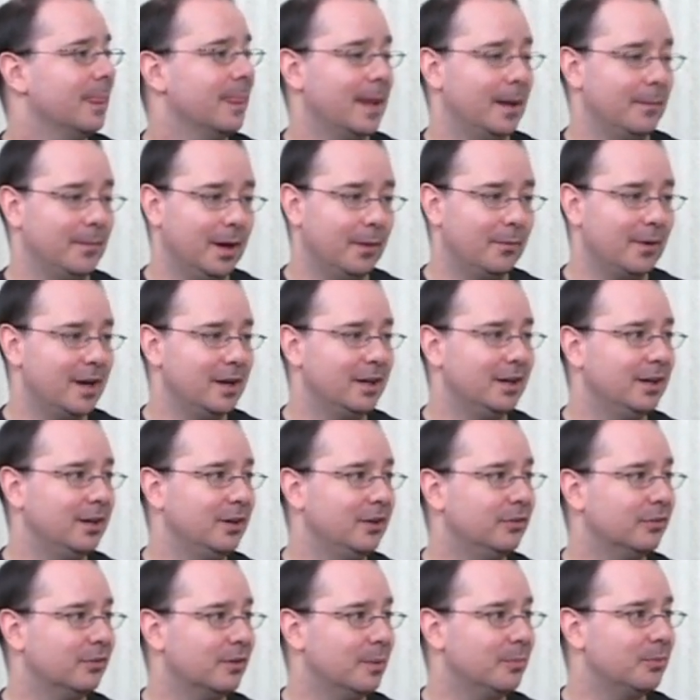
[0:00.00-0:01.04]
Now, I'm not writing
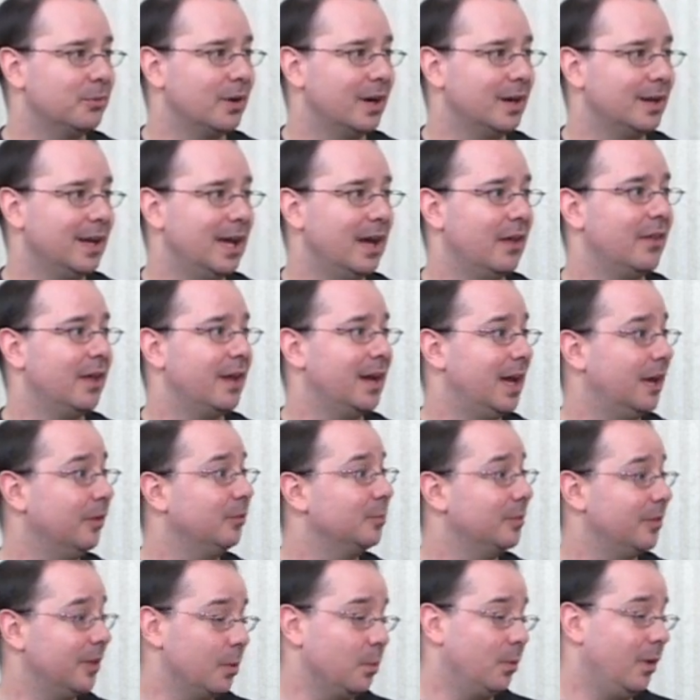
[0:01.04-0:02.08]
any scripts right now. They'd asked
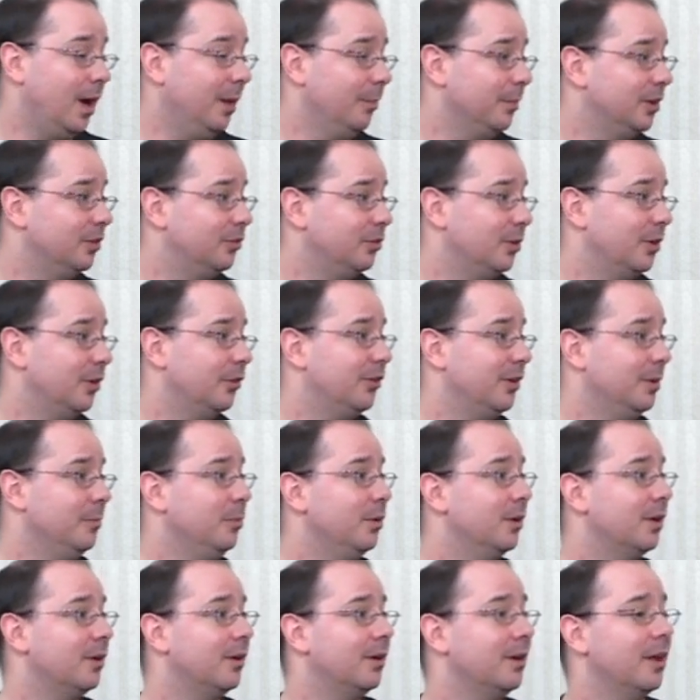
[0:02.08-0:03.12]
me, they want me to at some
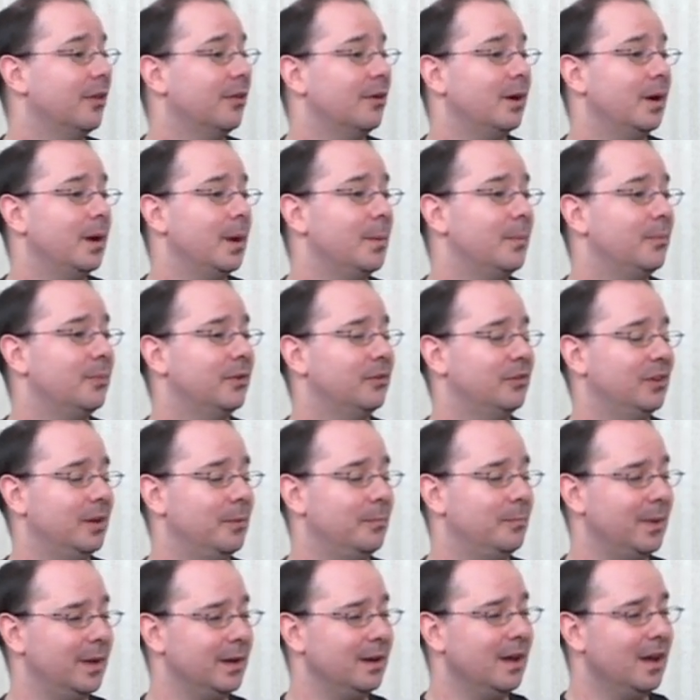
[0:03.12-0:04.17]
point or another, I
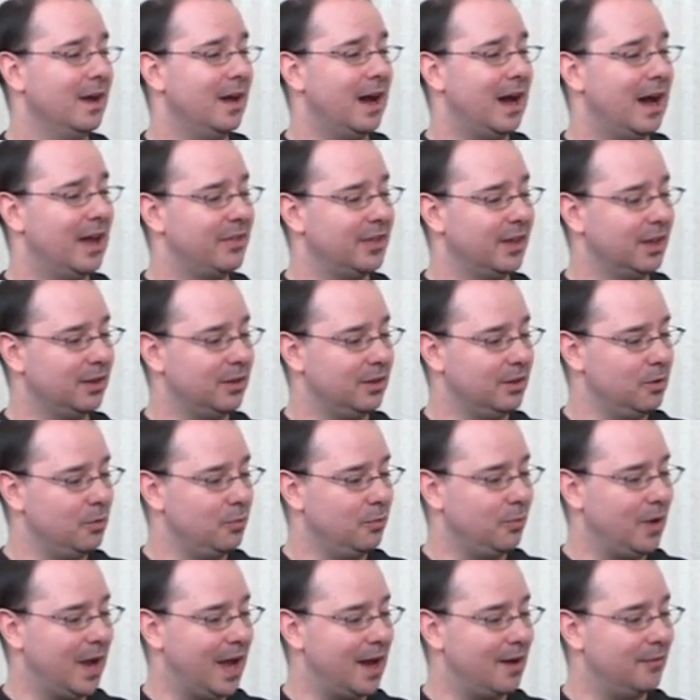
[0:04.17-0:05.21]
said, but I think you
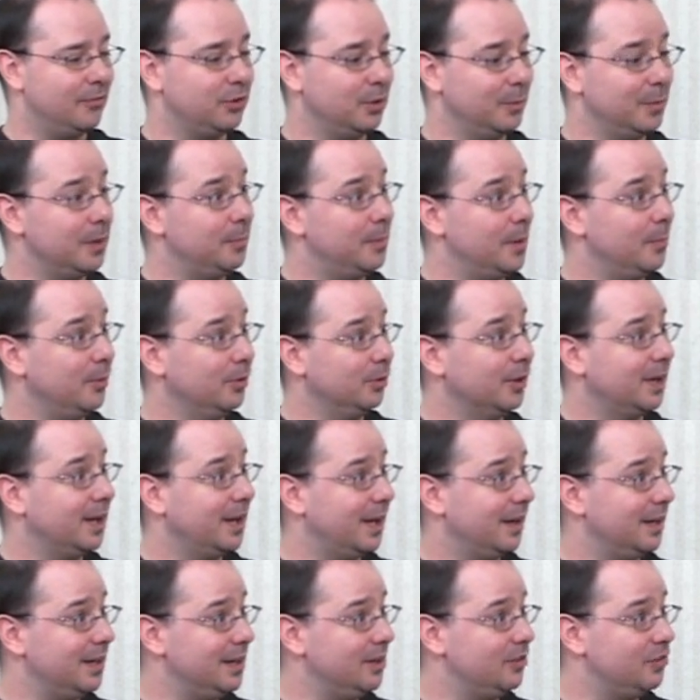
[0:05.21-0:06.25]
have so many people looking
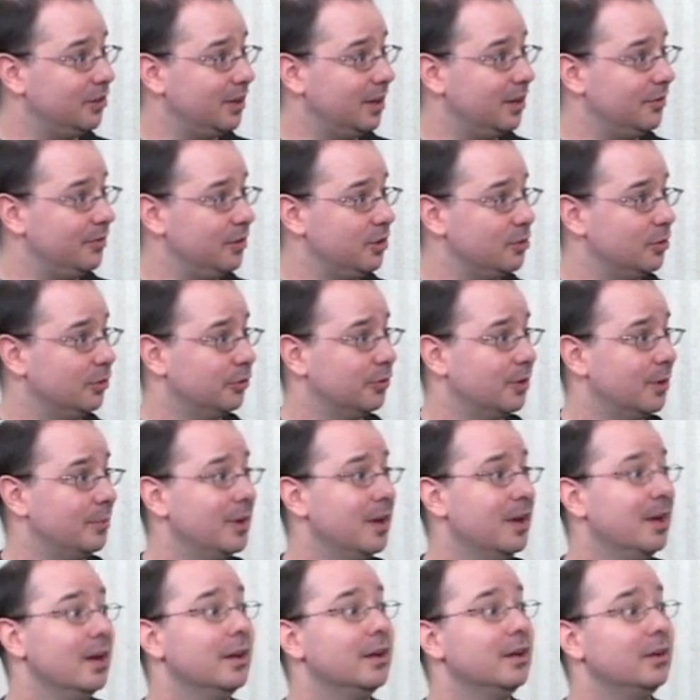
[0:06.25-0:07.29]
at each individual script,
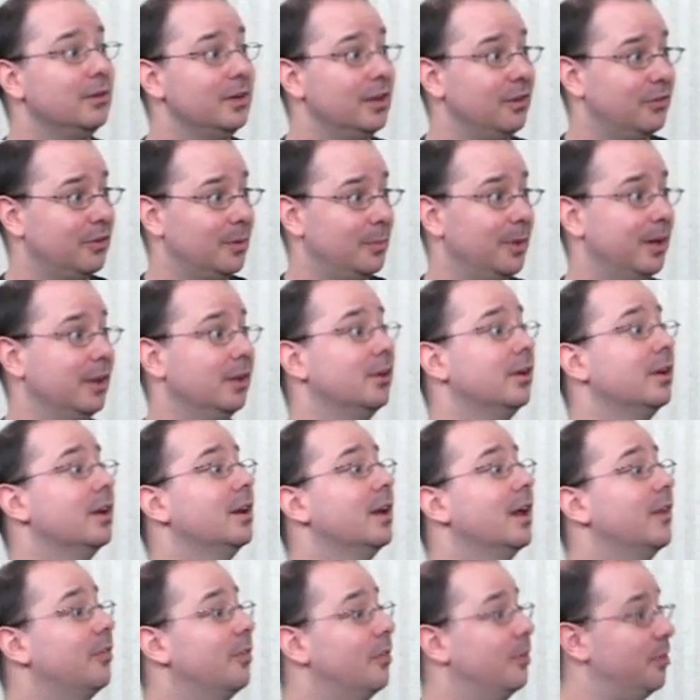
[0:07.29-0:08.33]
you need somebody looking
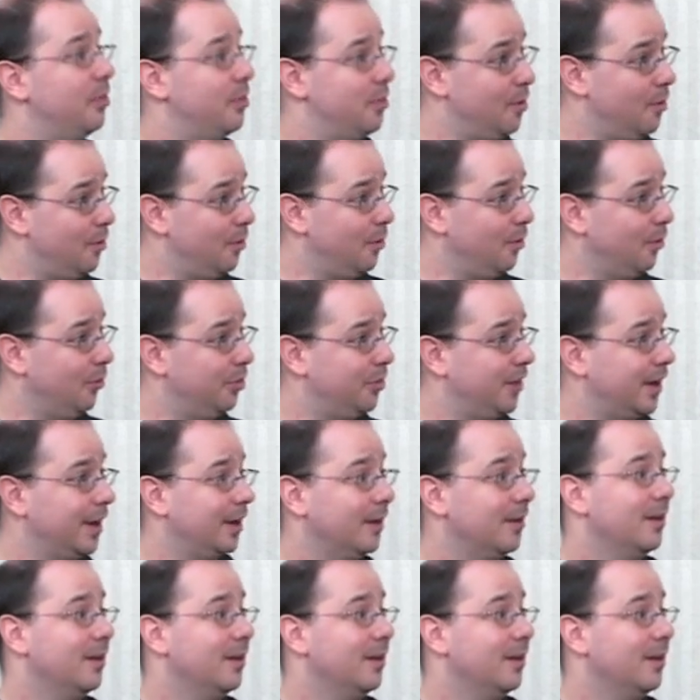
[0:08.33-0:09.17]
at the whole thing.